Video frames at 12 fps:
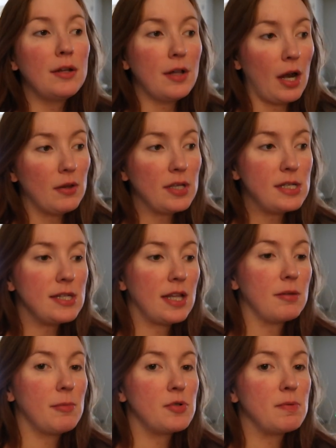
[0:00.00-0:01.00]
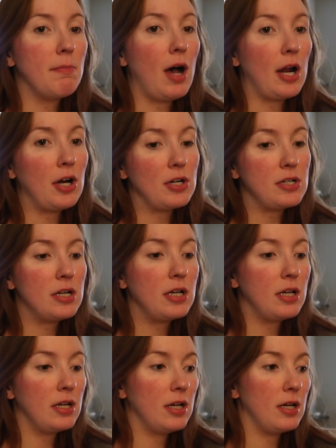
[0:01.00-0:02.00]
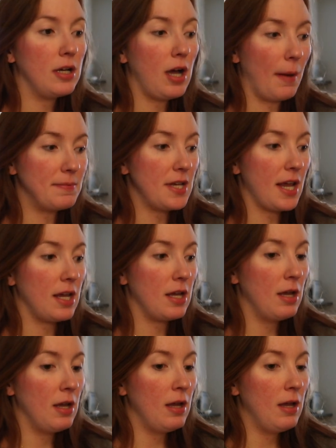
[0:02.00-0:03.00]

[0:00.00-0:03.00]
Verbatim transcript: not only is that the most modern update,